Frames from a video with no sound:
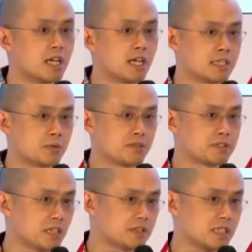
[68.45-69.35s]
and then
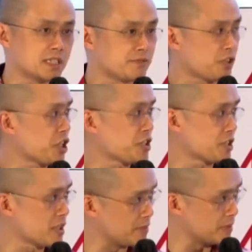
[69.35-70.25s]
with Celsius,
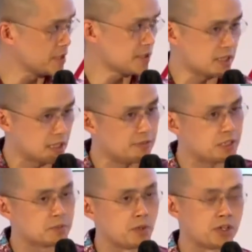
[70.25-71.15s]
Voyager, they're
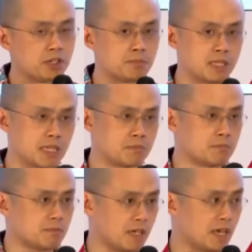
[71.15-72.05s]
even smaller. But
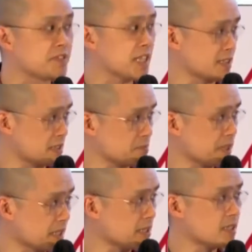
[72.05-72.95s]
then FTX is
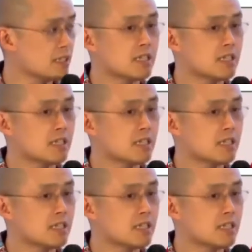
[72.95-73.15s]
big.